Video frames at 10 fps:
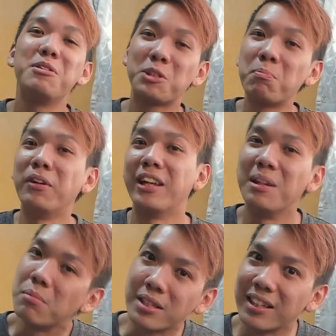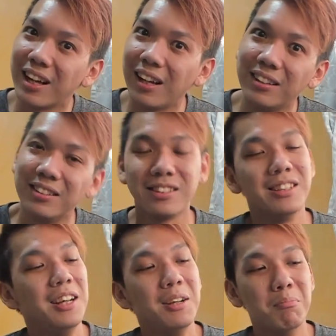spot any missing colors.
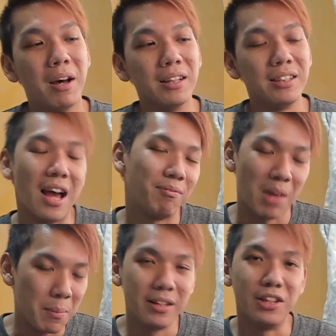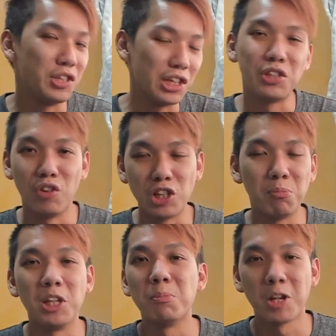But yeah, I mean,
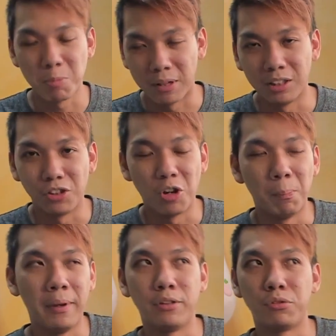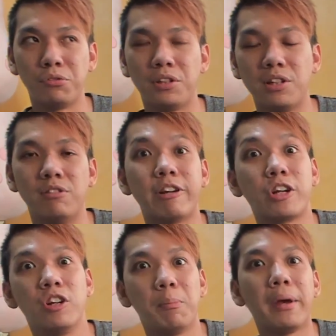it's much better compared to the
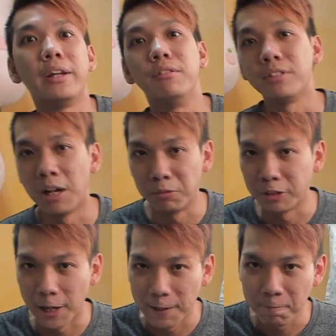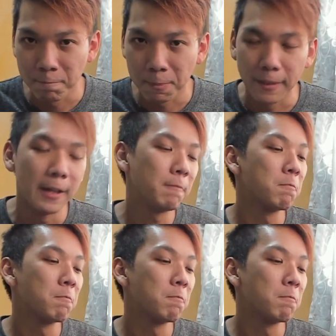regular panels out there. Okay,